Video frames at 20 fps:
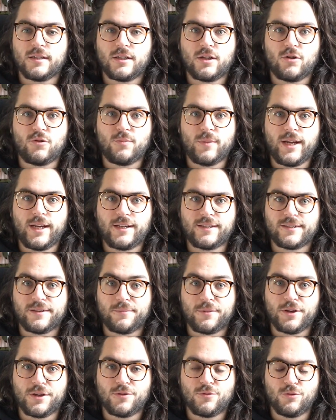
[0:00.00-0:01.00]
Go make
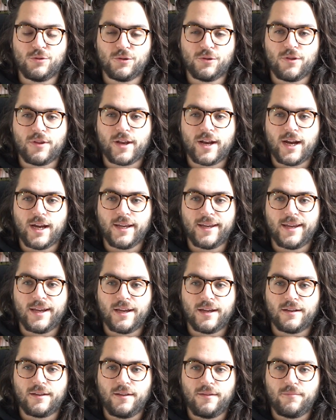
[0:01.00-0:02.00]
something cooler than I
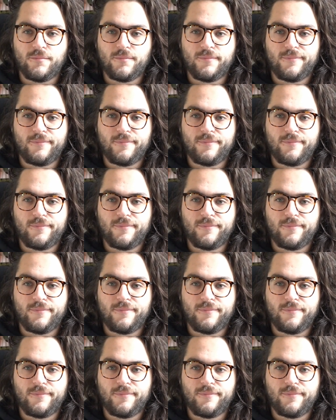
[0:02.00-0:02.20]
can.